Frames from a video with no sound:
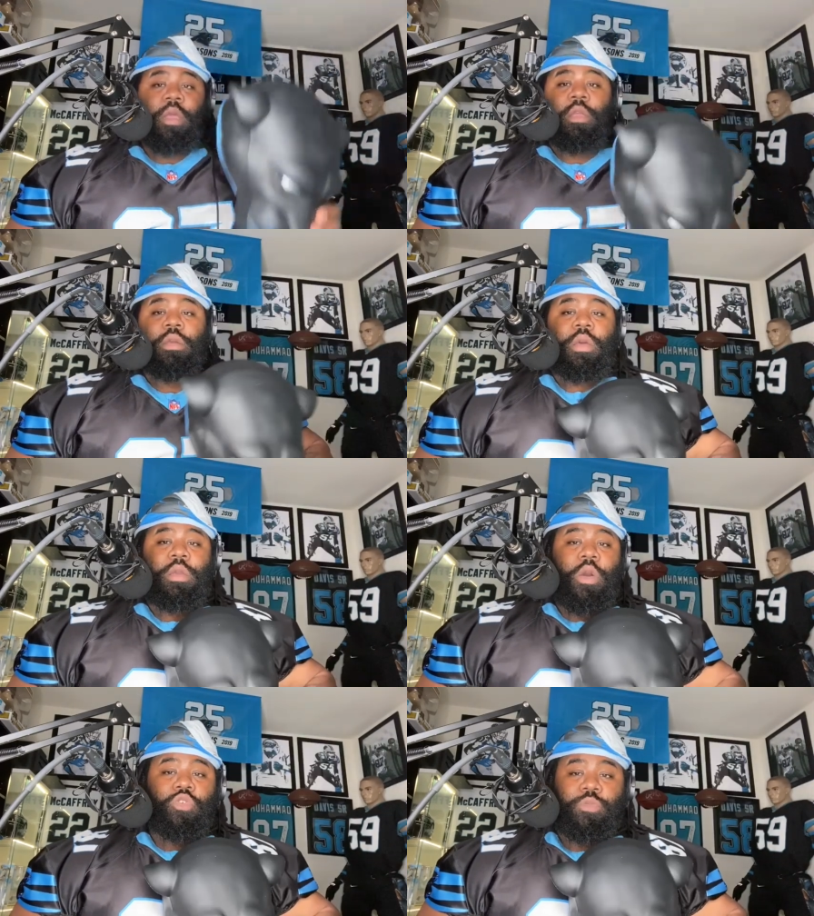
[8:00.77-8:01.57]
good
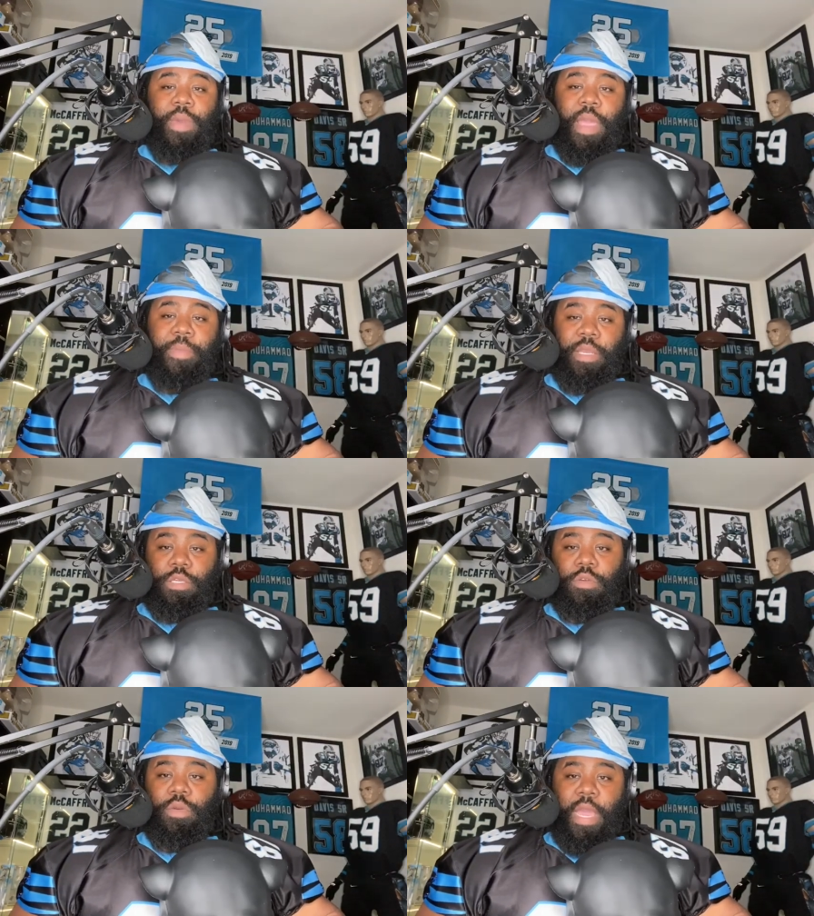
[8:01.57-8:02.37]
coach, man. Make
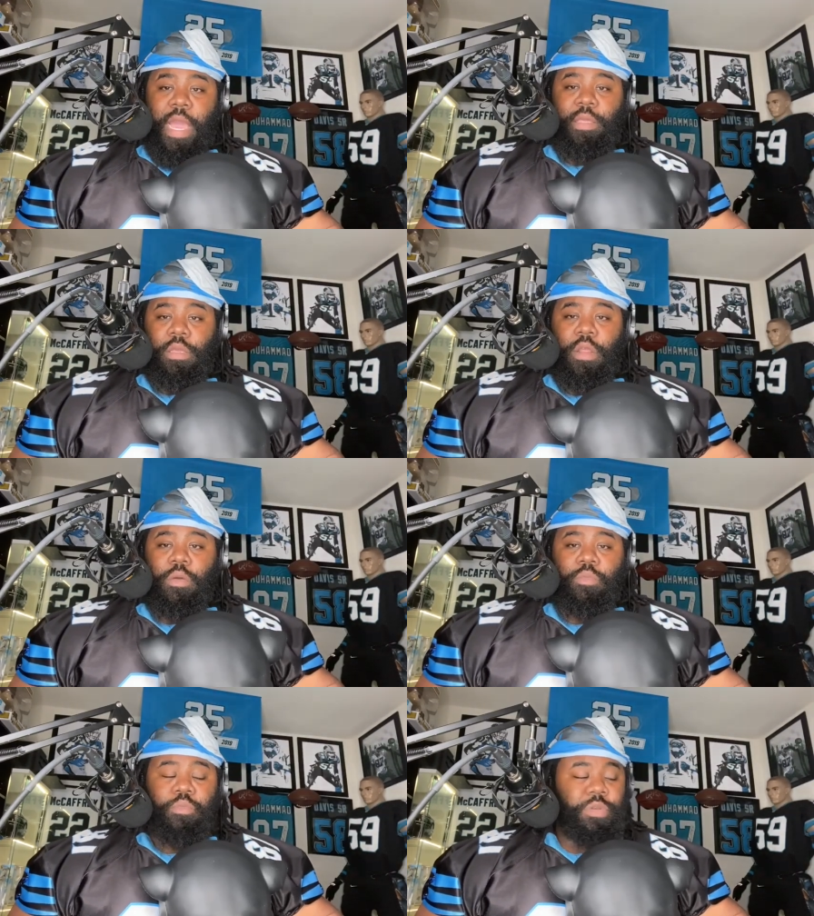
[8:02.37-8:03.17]
sure you guys, you
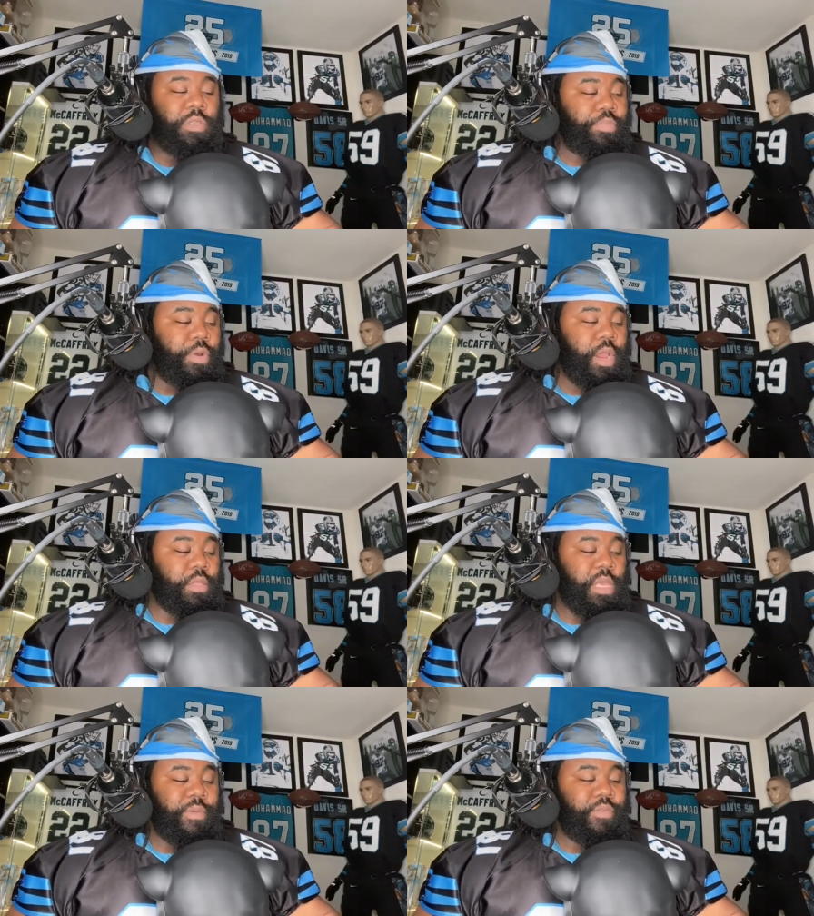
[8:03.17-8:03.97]
know, put some
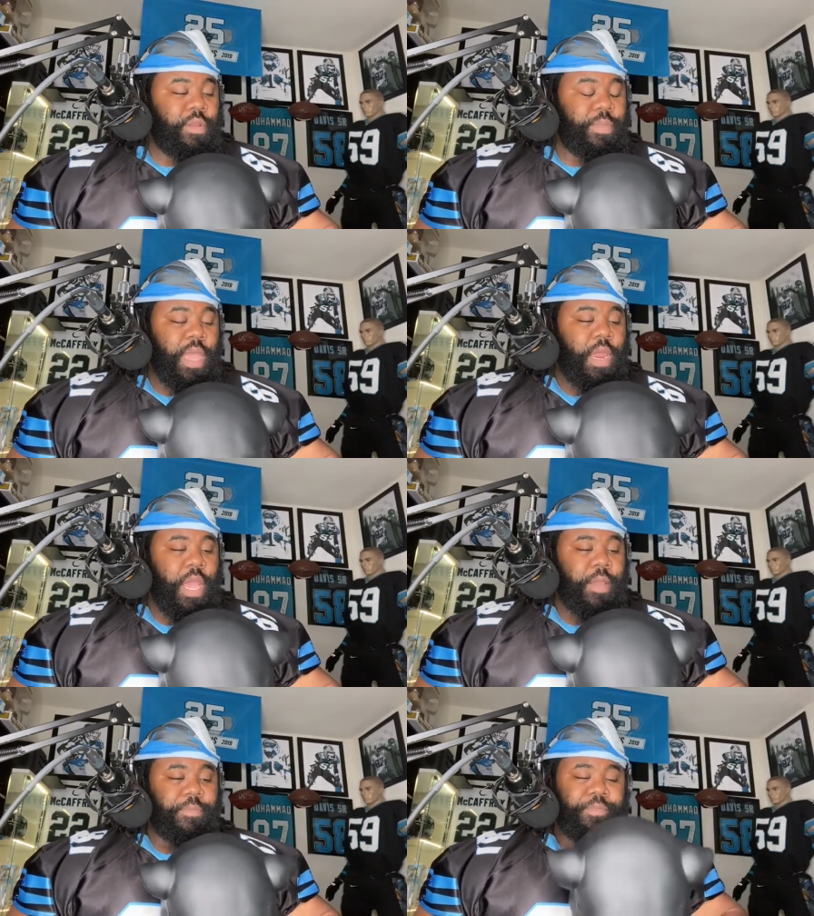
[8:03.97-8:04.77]
prayers up for the man. All
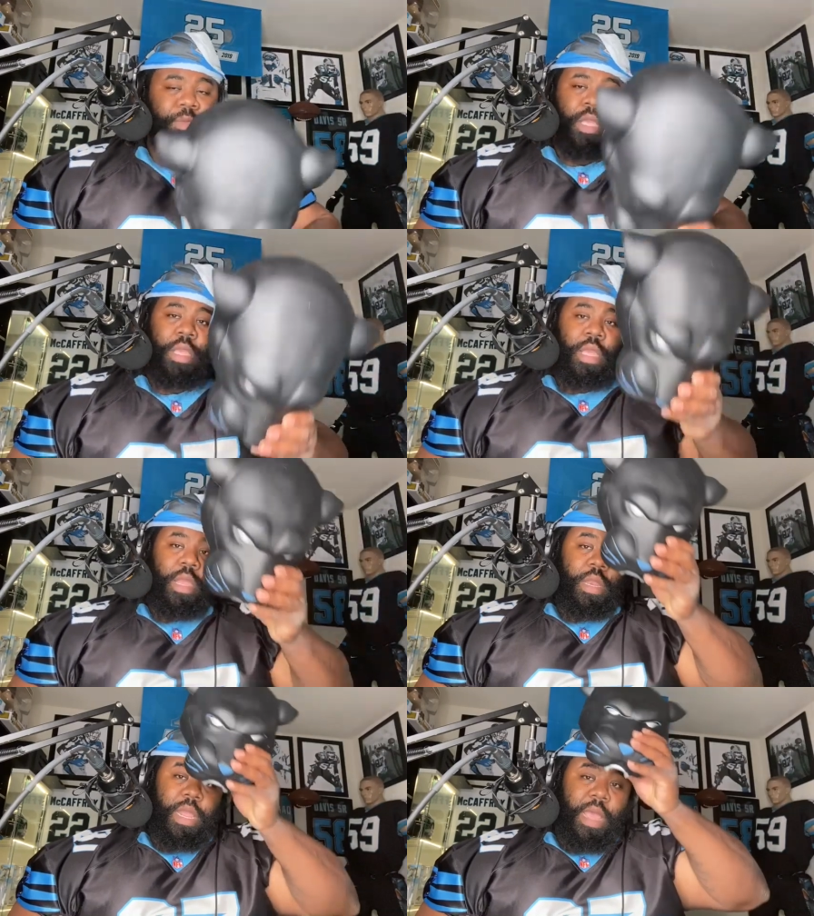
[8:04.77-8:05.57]
right.
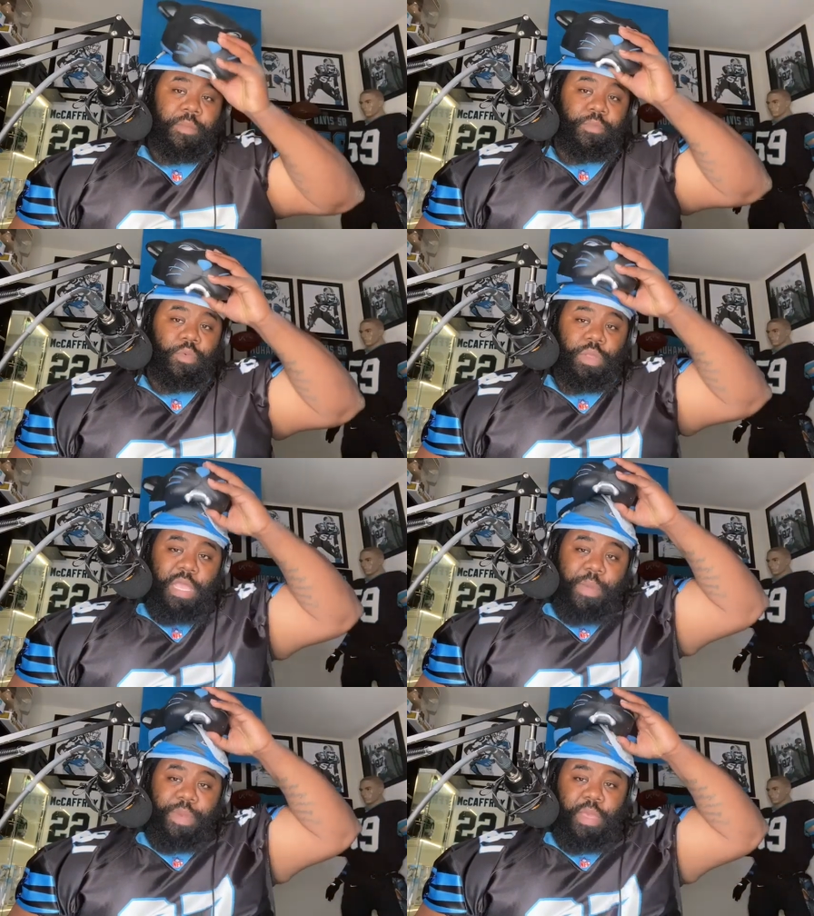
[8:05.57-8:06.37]
Now, with
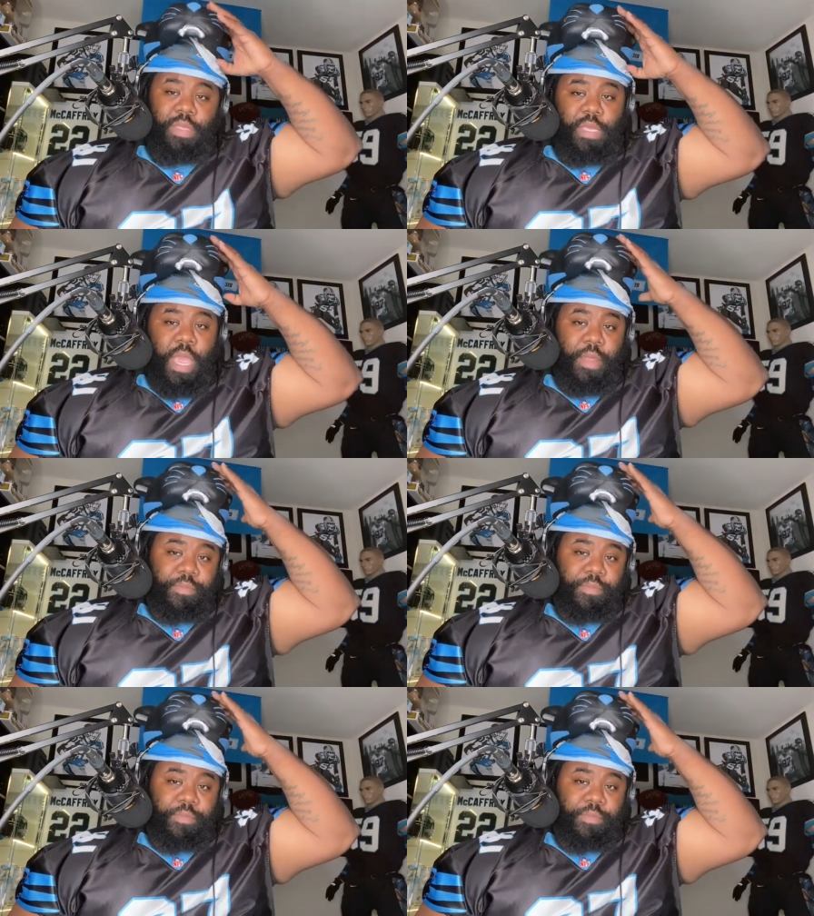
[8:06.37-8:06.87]
that being said,